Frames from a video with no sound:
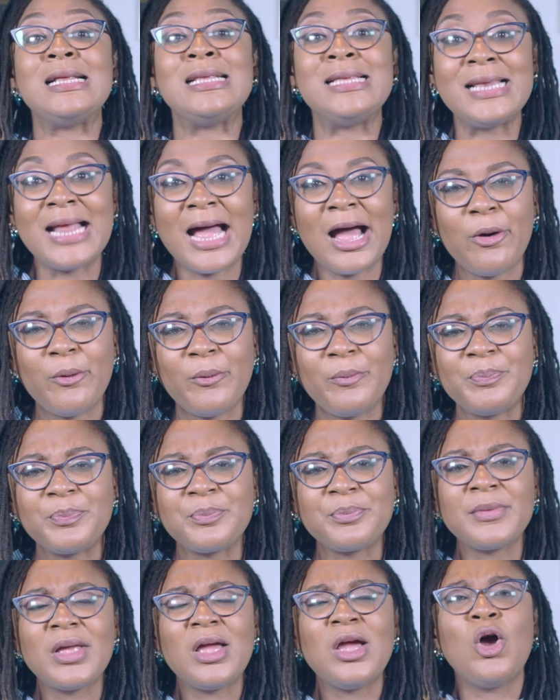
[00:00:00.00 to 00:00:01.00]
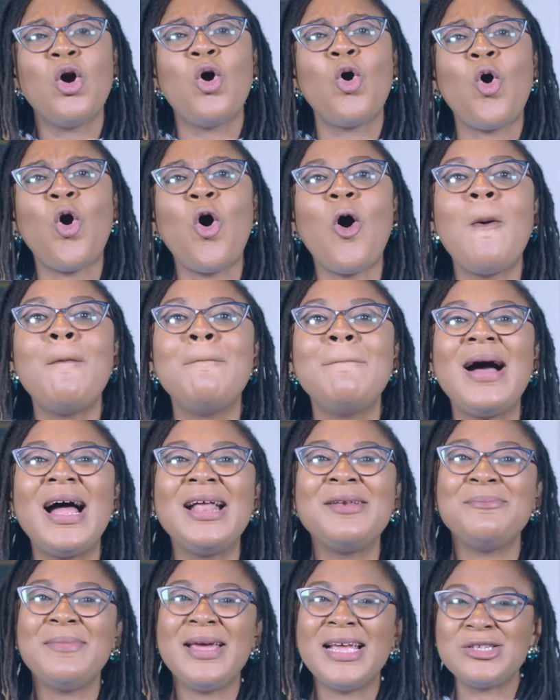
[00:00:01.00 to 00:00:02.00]
Now,
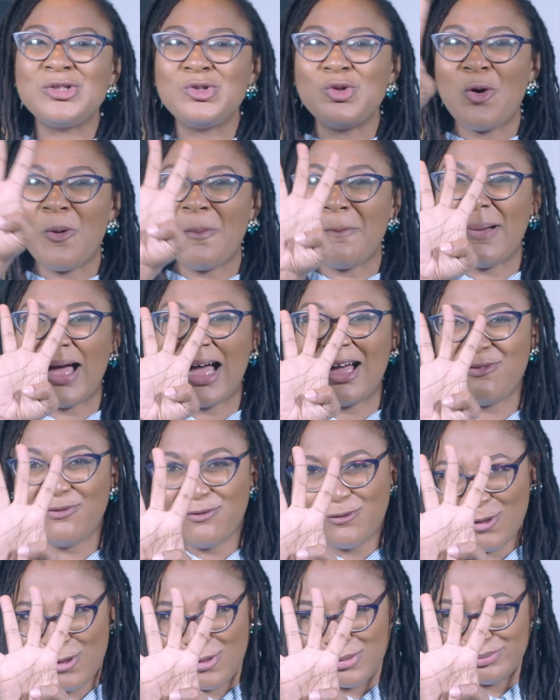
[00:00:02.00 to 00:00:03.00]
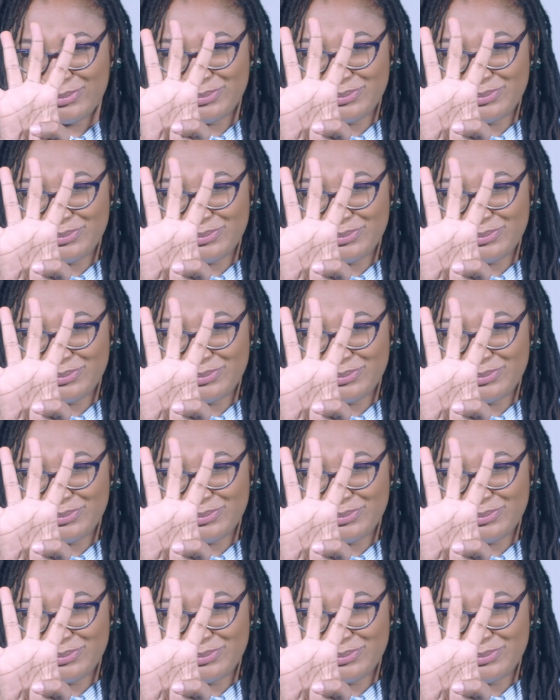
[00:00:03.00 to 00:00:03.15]
commandment number 4,